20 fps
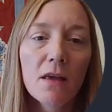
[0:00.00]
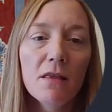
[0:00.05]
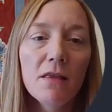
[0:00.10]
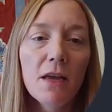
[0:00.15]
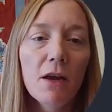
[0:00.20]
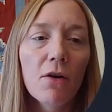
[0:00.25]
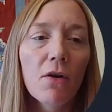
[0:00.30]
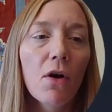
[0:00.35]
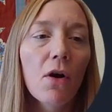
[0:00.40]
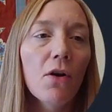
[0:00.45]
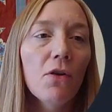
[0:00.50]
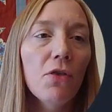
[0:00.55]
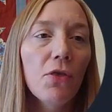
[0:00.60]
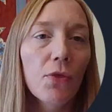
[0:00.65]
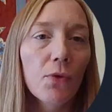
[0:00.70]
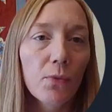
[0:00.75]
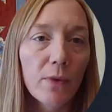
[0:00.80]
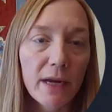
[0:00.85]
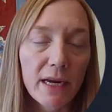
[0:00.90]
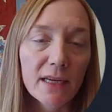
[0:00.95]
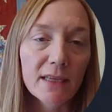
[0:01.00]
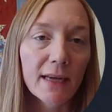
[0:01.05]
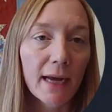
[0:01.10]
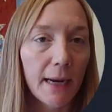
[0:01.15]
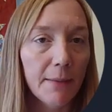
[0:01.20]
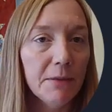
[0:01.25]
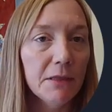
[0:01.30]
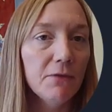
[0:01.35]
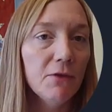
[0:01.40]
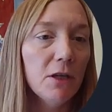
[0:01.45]
There are three
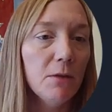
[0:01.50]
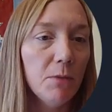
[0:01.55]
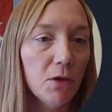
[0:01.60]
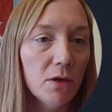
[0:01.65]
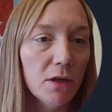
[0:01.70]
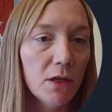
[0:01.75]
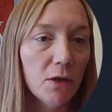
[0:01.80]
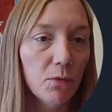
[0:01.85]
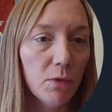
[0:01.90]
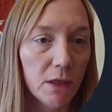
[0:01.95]
types of community